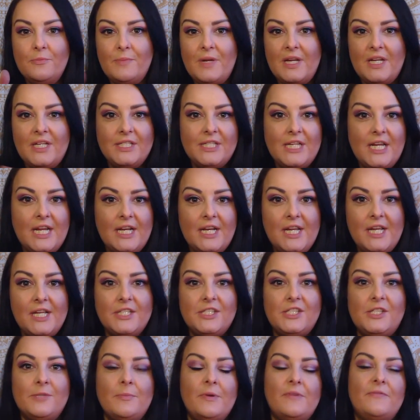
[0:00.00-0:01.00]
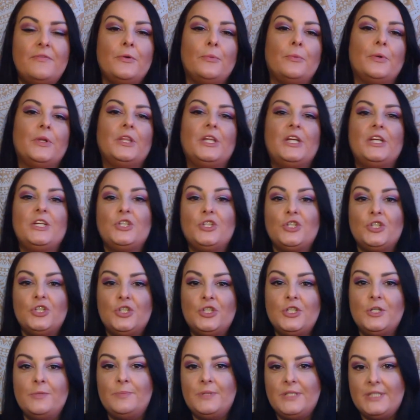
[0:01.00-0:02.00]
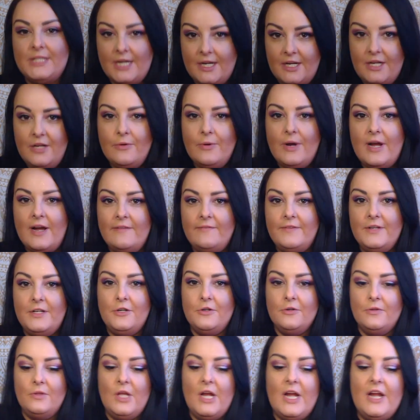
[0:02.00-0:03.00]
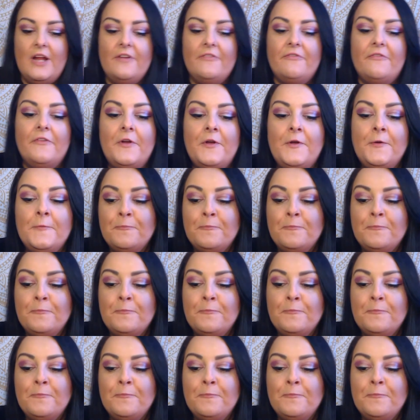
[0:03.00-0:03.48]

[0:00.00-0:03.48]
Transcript: maintaining some of the relationships that you have in your life